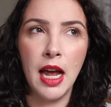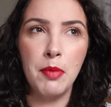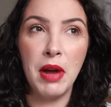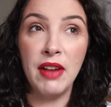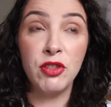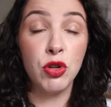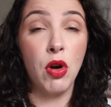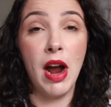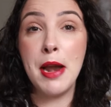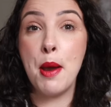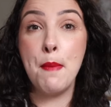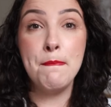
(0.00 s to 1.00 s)
I've
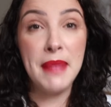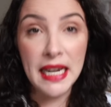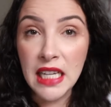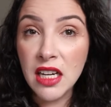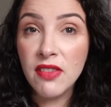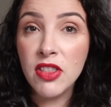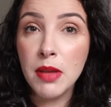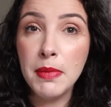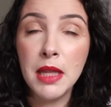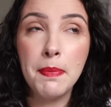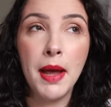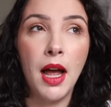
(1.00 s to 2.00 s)
tried many of them
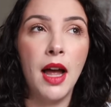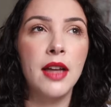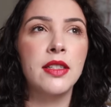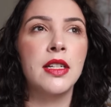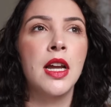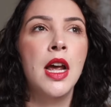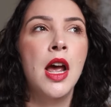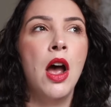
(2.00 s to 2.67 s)
in the past.